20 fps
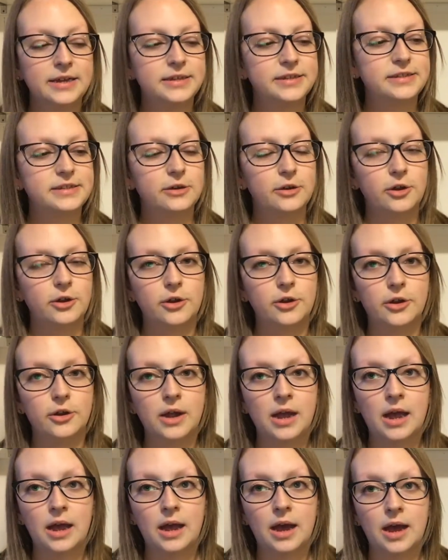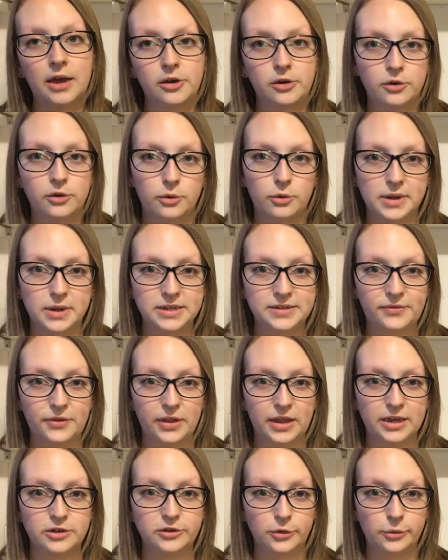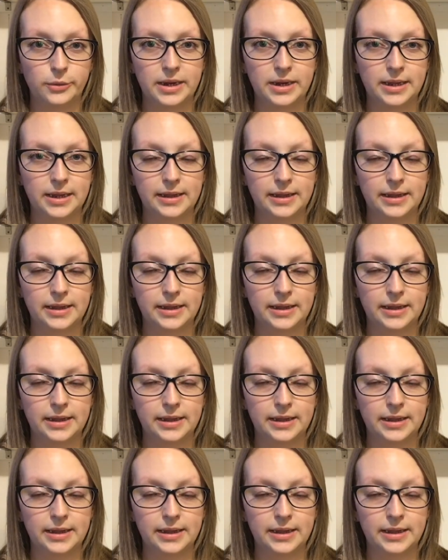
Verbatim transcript: So I don't always feel like doing